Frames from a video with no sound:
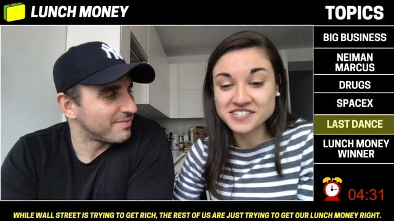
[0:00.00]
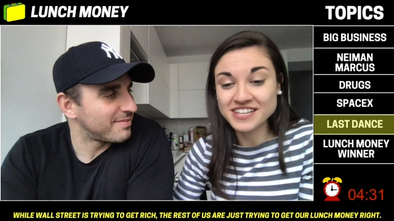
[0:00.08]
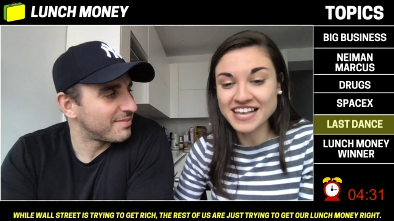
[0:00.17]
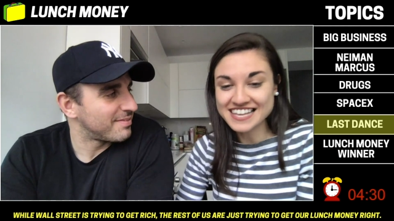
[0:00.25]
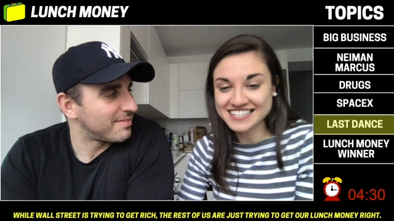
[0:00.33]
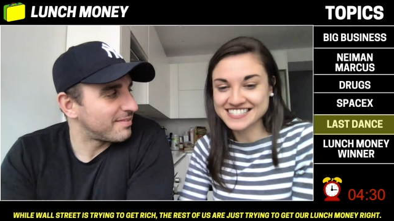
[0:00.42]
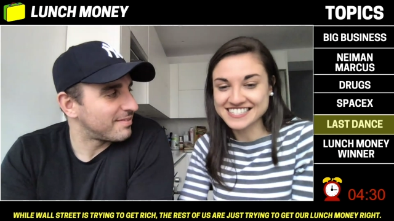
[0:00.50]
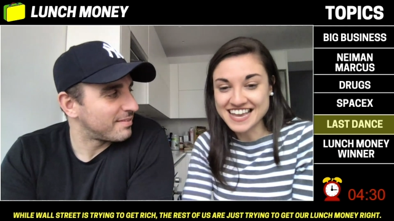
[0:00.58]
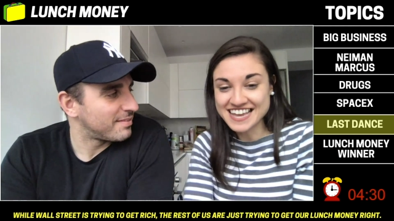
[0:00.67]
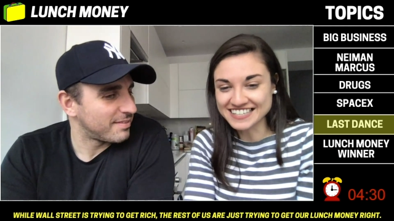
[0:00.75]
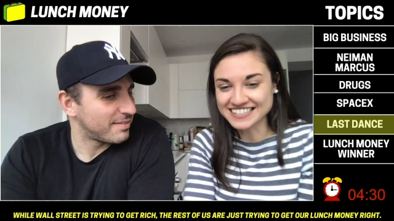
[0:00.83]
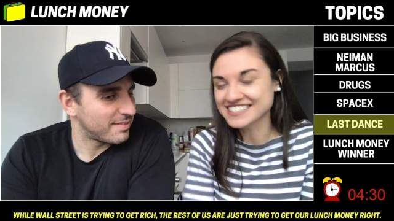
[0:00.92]
Speaker 1: Last
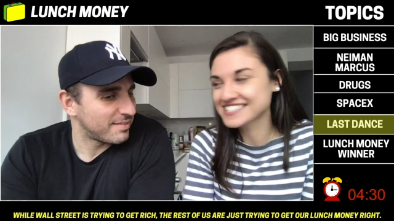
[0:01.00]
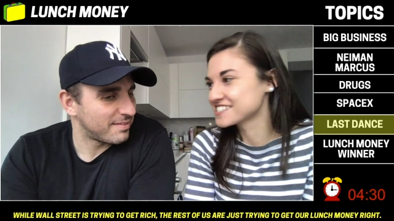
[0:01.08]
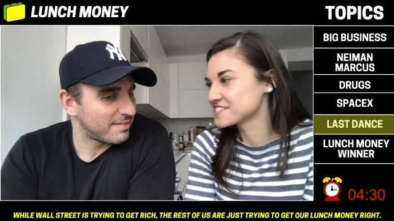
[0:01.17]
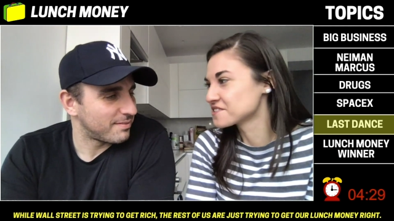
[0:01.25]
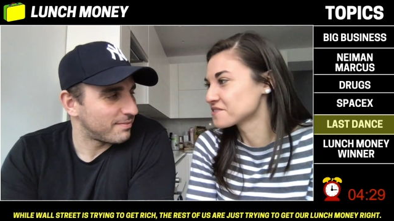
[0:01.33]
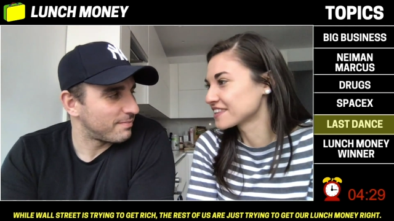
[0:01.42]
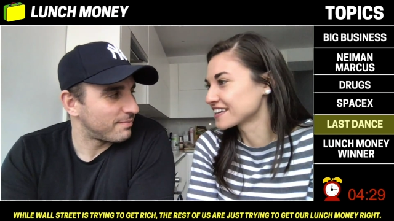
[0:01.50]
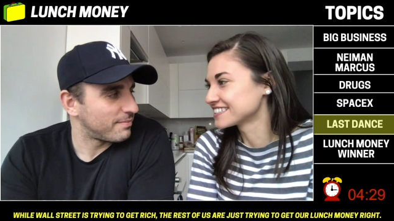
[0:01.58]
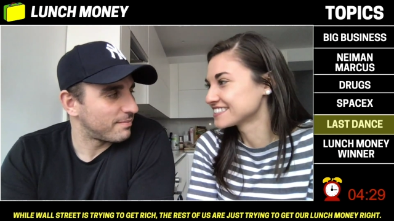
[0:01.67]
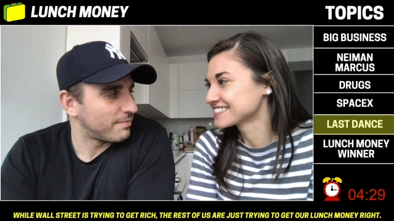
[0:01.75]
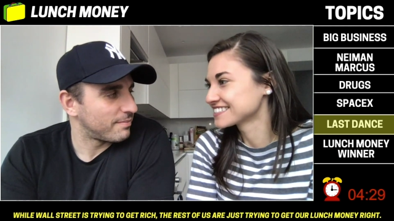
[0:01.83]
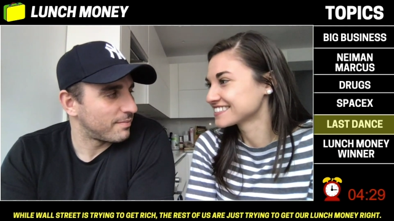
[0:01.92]
Dance. Do you know what that
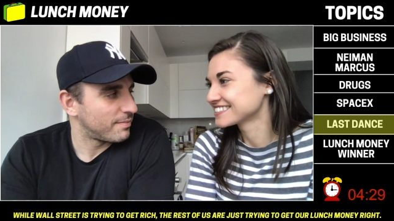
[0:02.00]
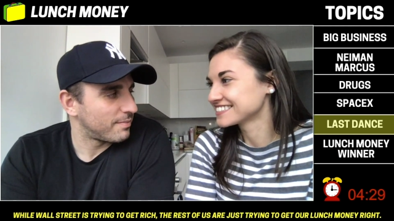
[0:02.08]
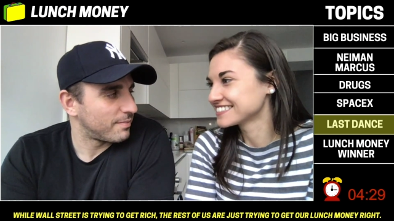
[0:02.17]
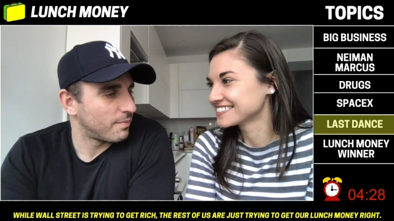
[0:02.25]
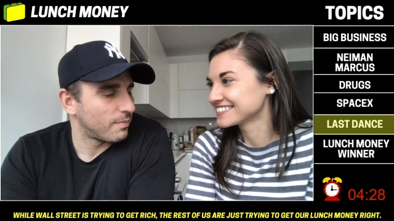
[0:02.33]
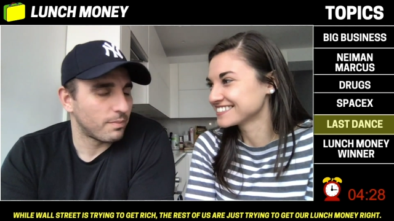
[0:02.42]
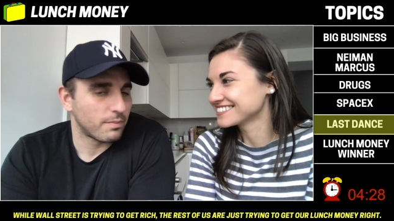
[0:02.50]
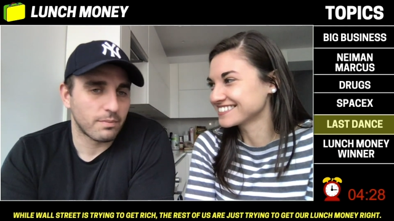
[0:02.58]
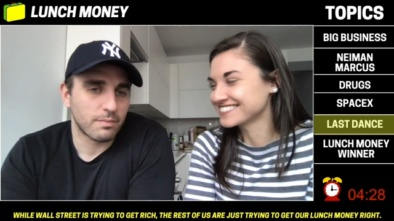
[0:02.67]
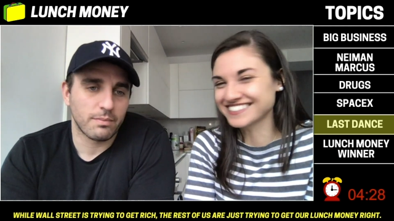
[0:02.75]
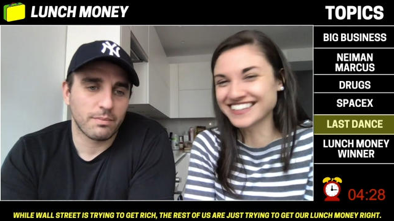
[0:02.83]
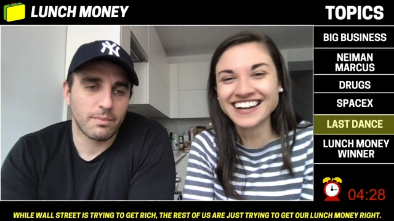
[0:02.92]
is?
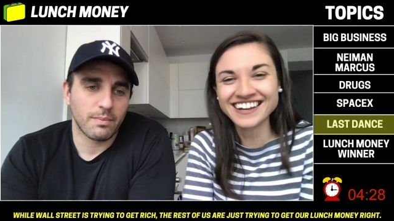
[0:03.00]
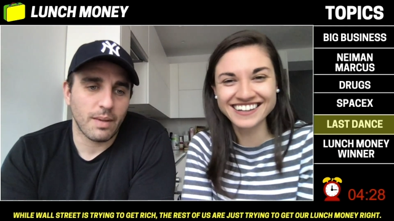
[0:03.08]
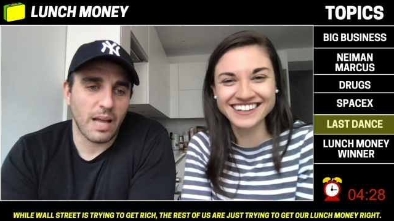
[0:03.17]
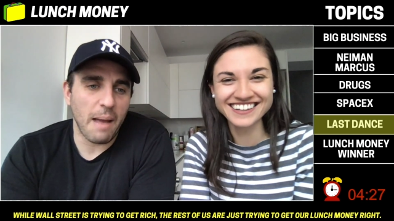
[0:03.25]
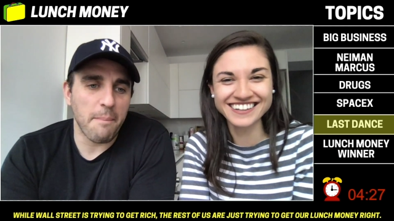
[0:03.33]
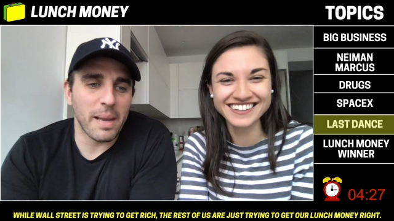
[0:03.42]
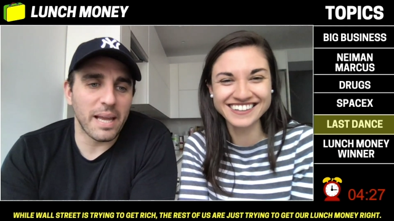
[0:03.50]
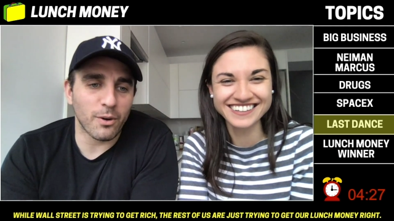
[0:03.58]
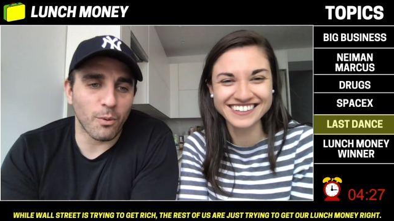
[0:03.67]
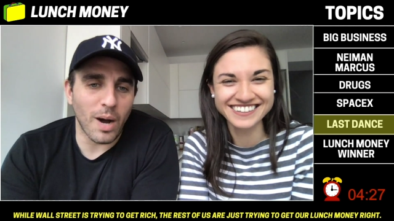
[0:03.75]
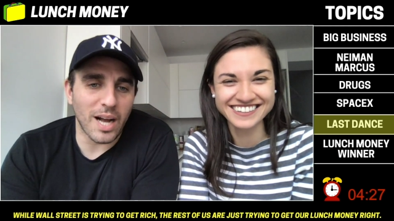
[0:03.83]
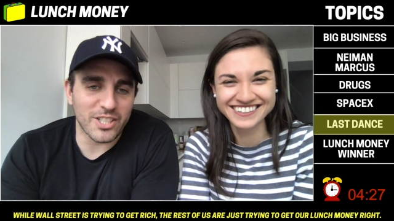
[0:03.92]
Speaker 2: I made
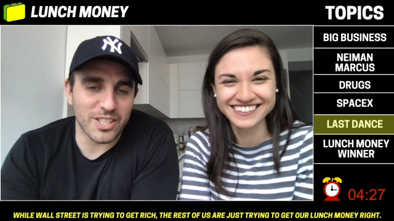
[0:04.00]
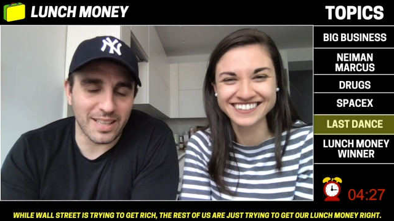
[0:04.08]
her watch it